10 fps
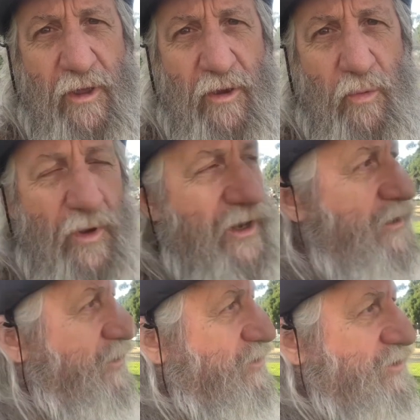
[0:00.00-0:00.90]

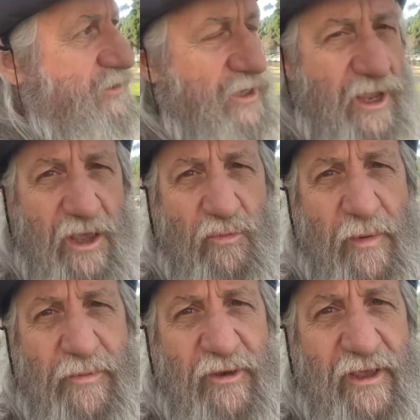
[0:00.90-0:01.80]
witness and
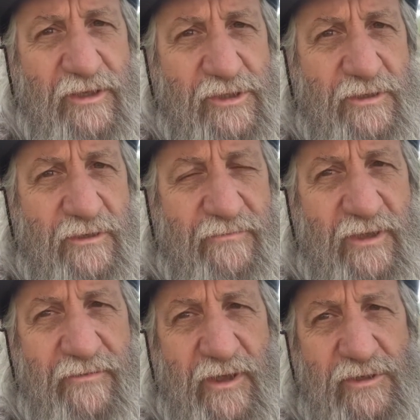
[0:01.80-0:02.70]
reputation of the
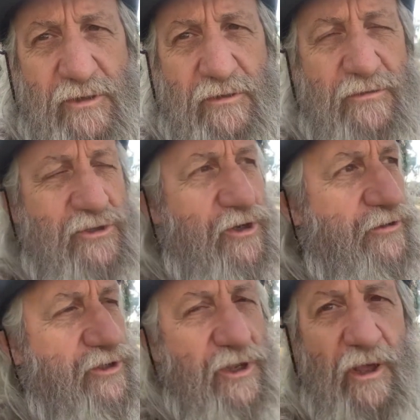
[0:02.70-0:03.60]
Evangelical
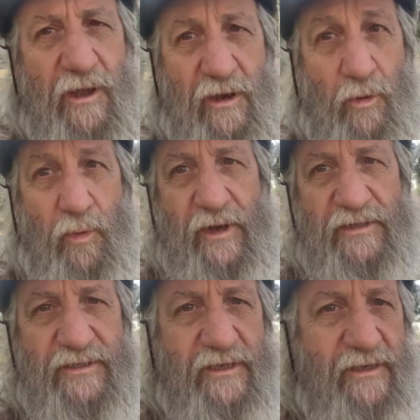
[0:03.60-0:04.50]
Church. Now, when I
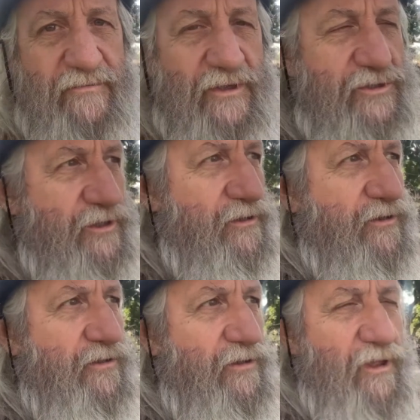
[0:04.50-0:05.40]
say
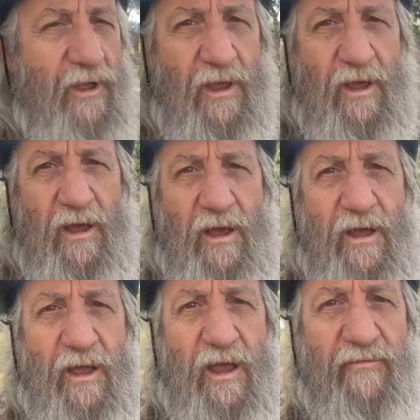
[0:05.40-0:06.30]
evangelical,
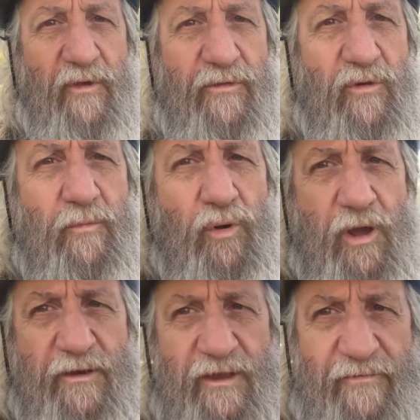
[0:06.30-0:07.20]
I have rather a
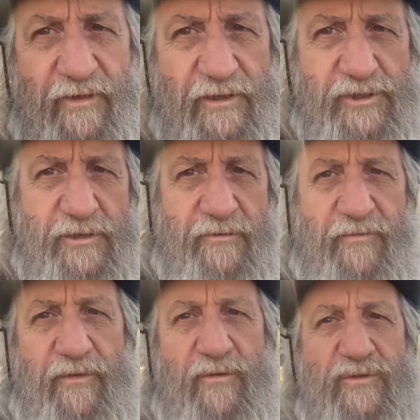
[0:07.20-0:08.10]
broad definition
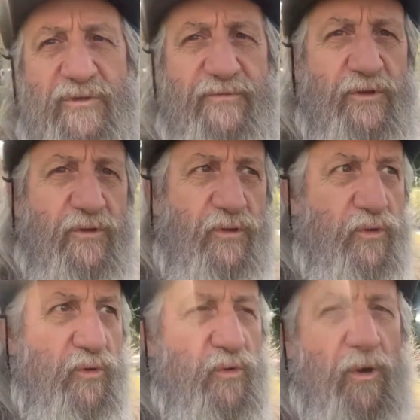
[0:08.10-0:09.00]
for those of you
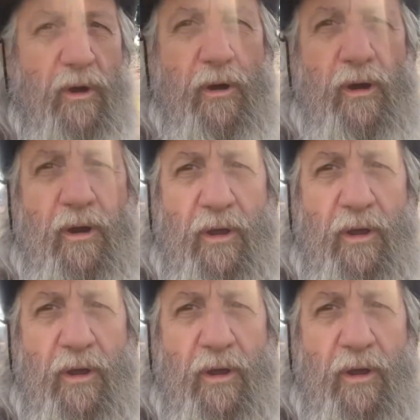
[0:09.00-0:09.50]
who are